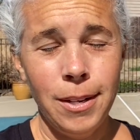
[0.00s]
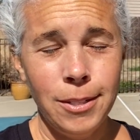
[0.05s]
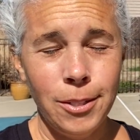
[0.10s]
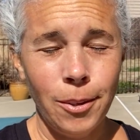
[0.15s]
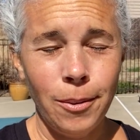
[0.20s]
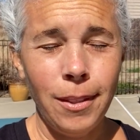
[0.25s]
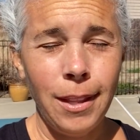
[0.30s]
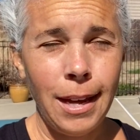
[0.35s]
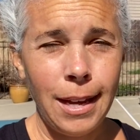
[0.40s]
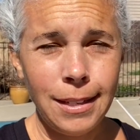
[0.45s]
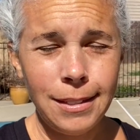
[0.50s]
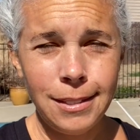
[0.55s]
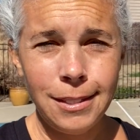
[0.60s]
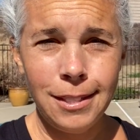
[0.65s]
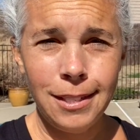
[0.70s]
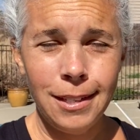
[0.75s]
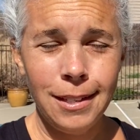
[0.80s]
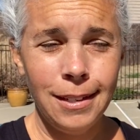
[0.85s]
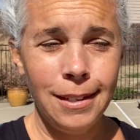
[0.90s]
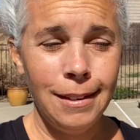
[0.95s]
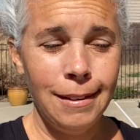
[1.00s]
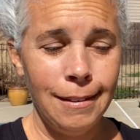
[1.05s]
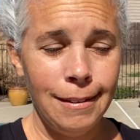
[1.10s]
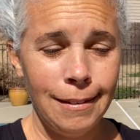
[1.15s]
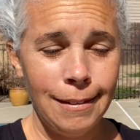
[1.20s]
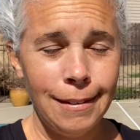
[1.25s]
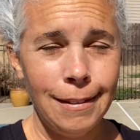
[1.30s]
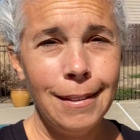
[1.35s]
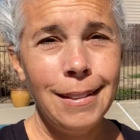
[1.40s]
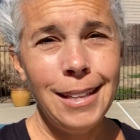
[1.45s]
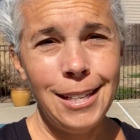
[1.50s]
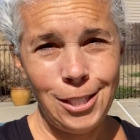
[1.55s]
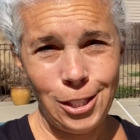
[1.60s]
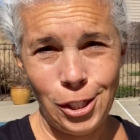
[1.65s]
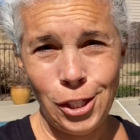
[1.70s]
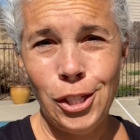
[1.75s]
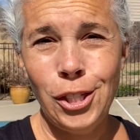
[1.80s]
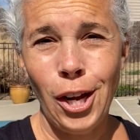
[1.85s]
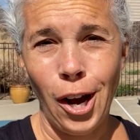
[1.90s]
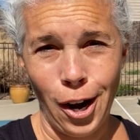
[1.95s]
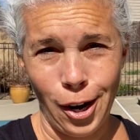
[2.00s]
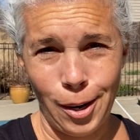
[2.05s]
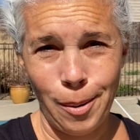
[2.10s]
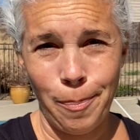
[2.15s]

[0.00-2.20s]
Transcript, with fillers: So let's, let's just talk